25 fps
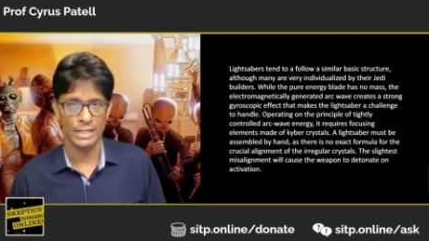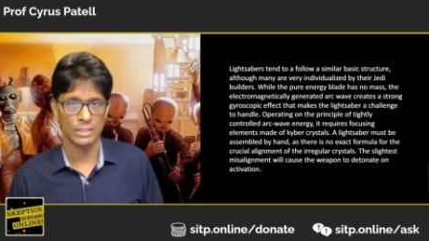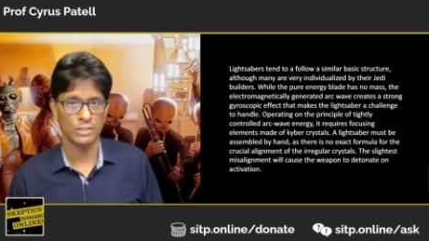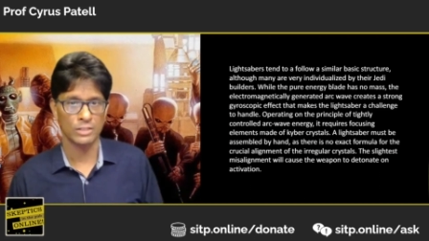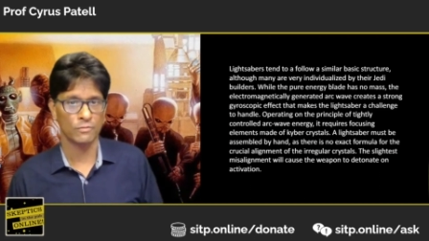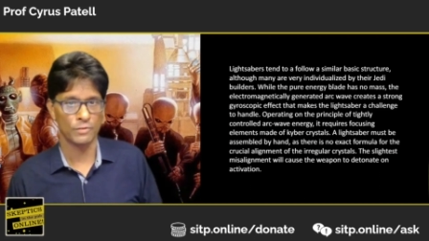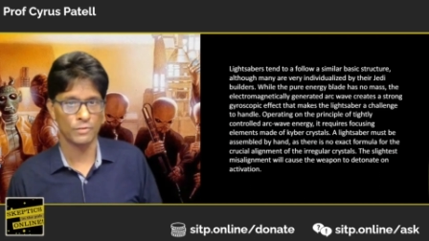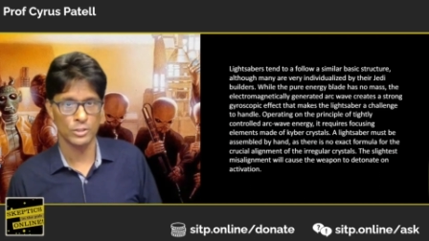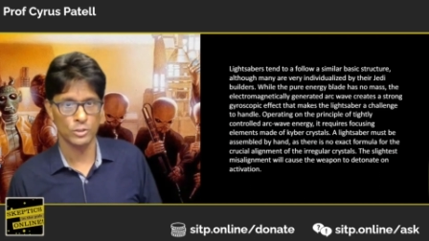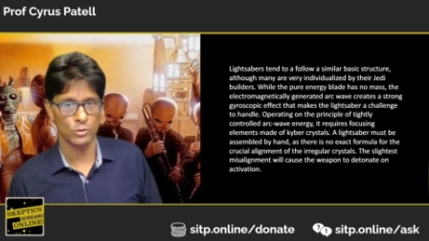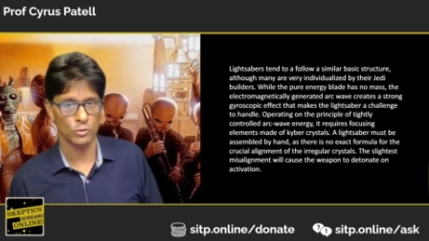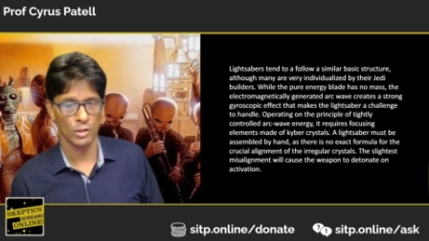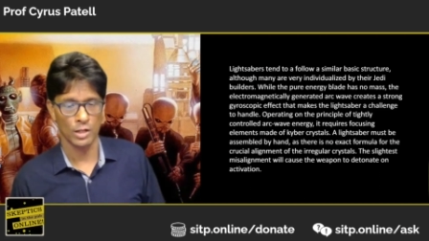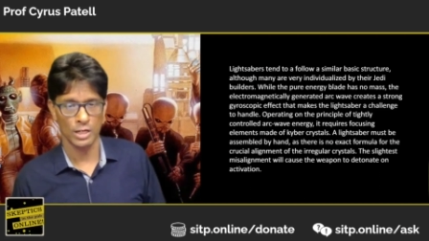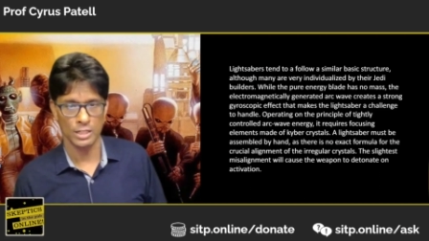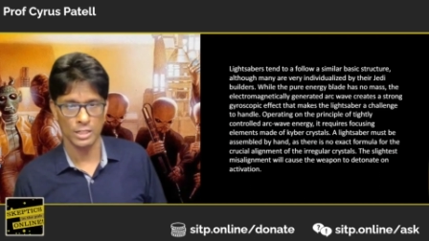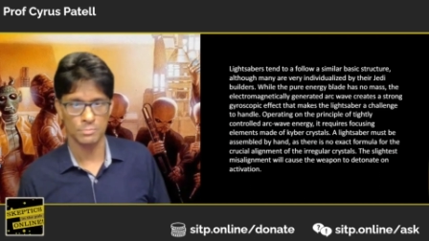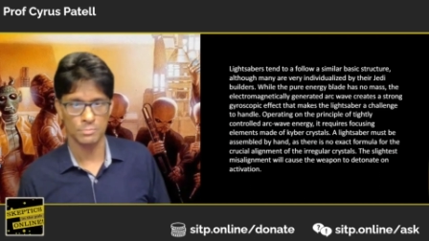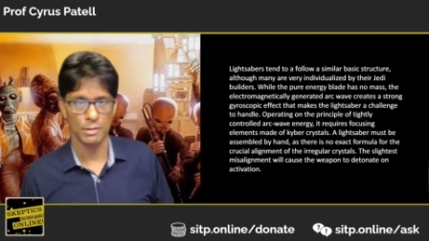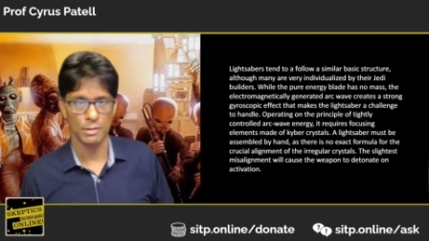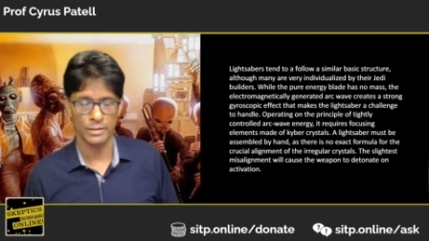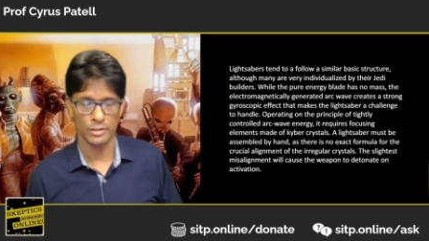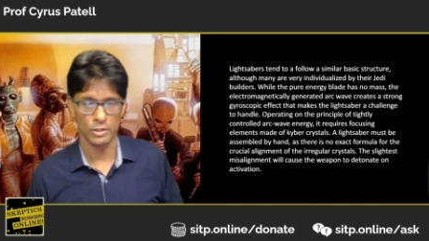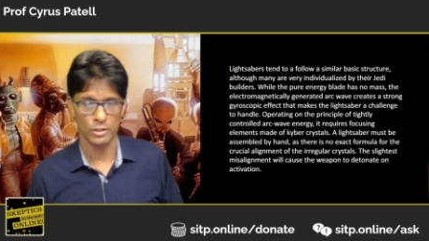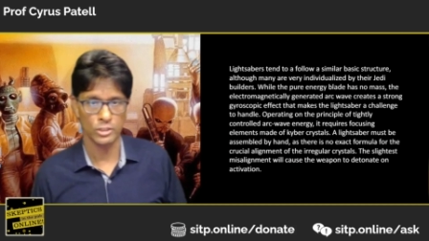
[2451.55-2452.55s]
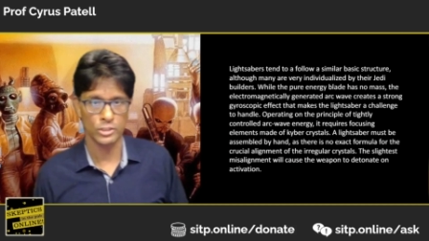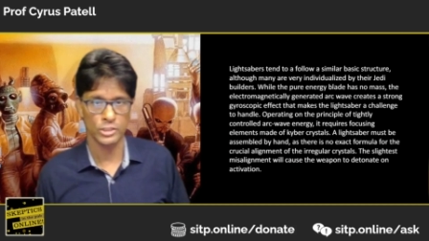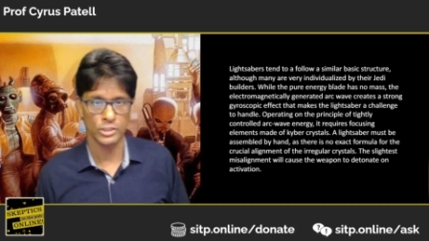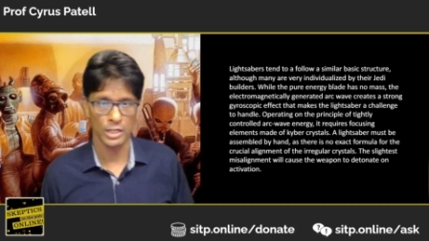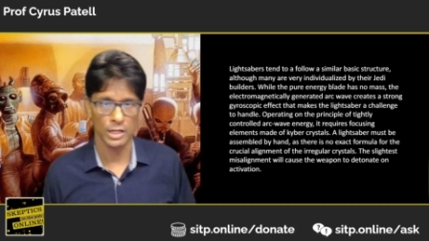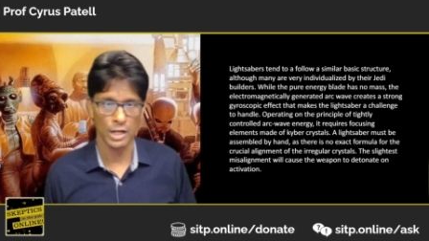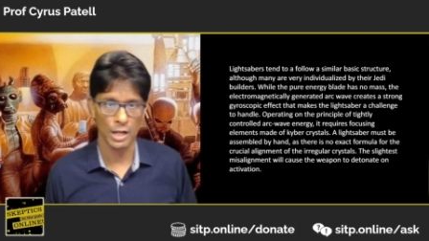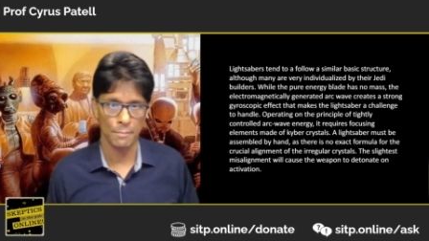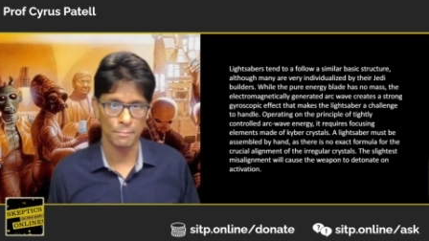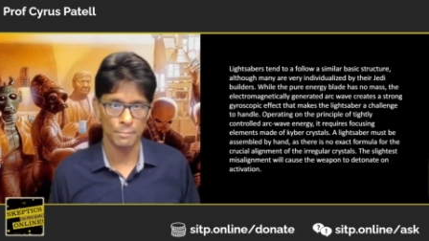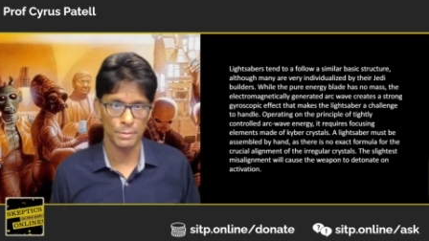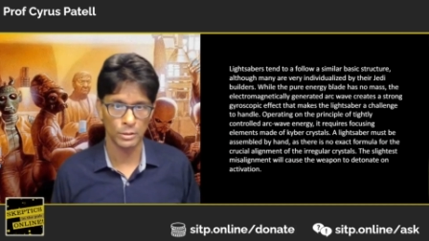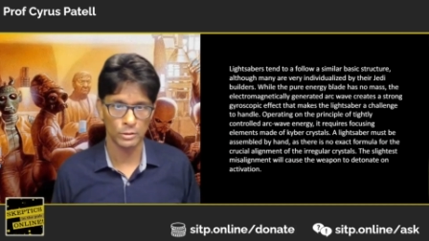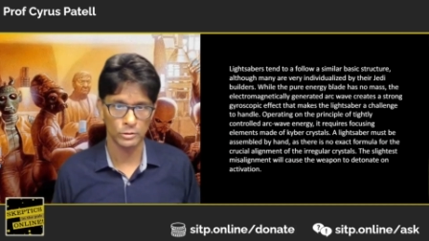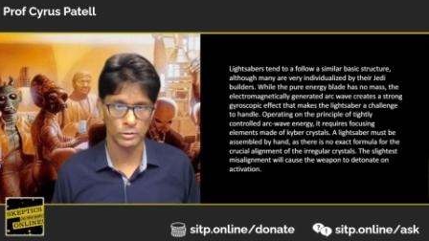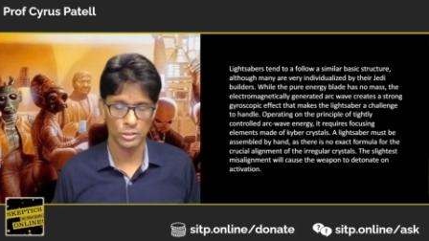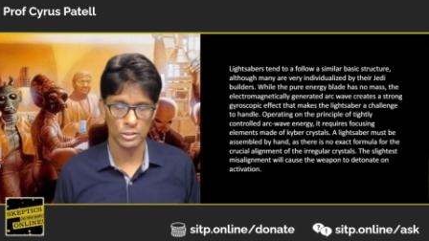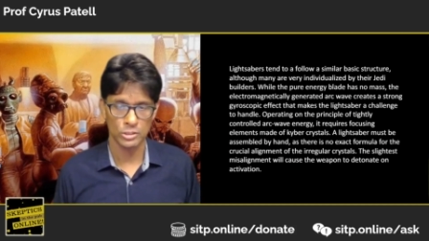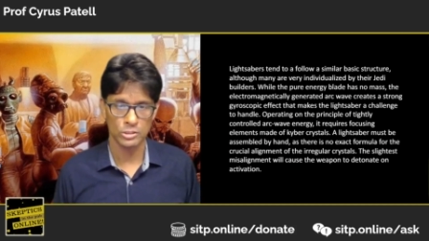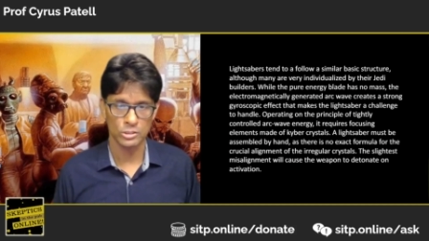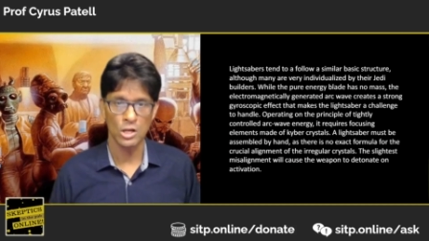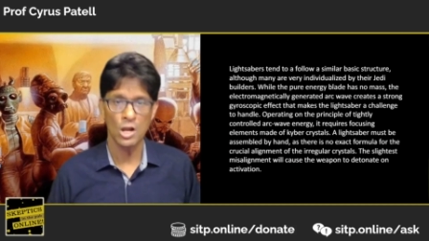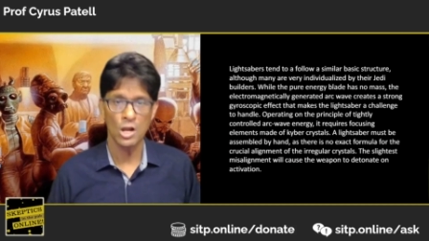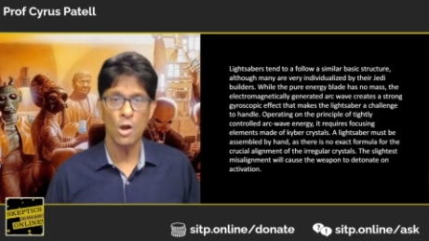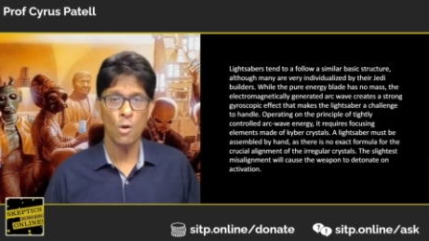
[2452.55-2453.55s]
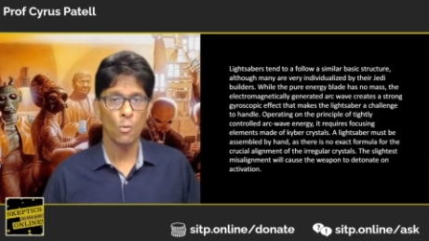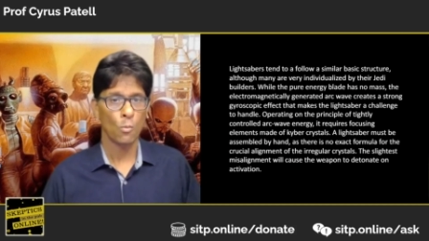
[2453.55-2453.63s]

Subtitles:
individualized by their Jedi builders.